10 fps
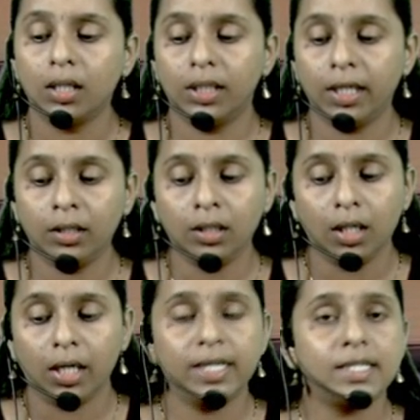then
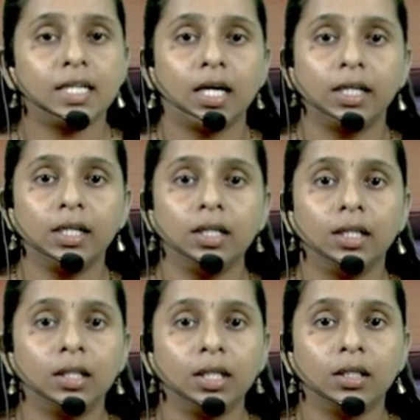it started
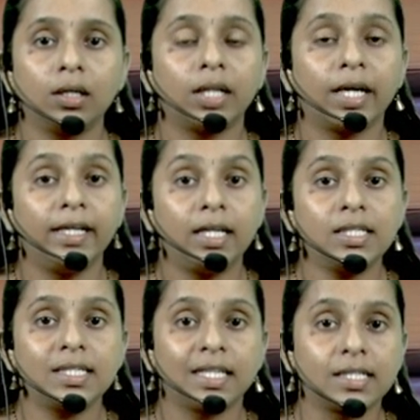in the year
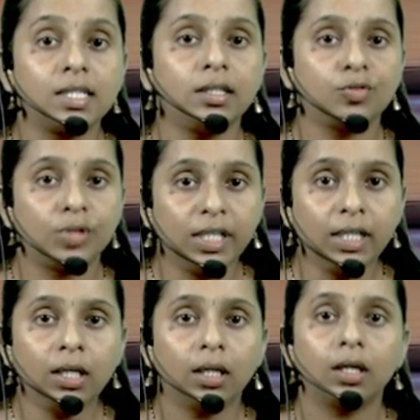1963